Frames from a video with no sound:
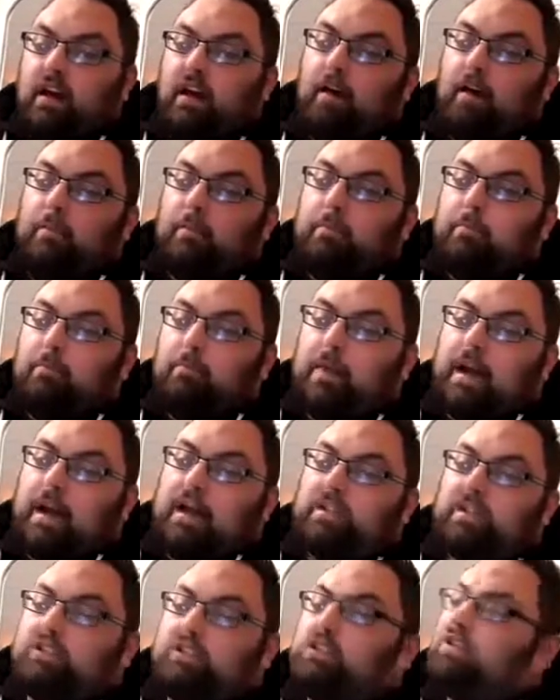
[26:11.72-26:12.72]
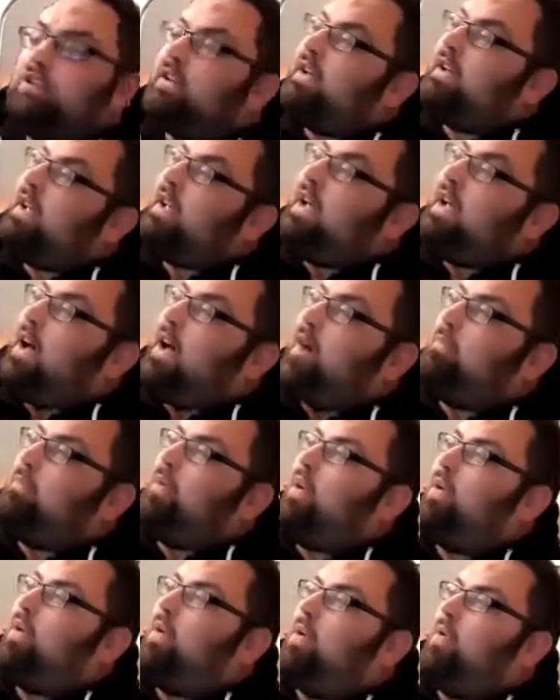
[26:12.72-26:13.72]
match. I'm
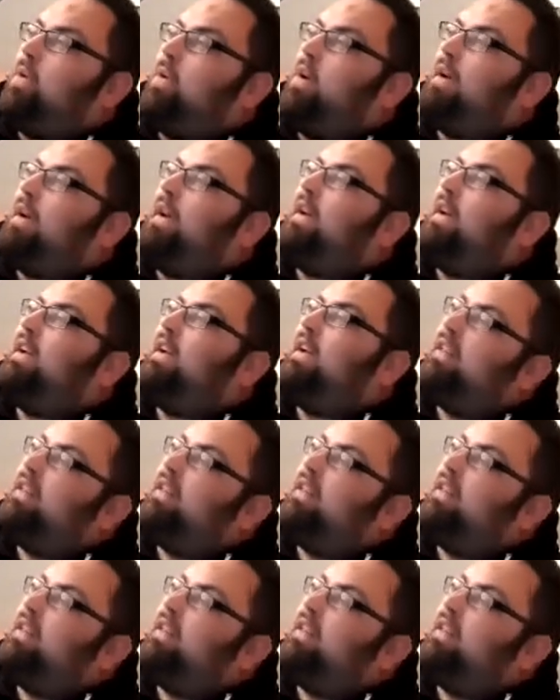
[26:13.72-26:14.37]
not quite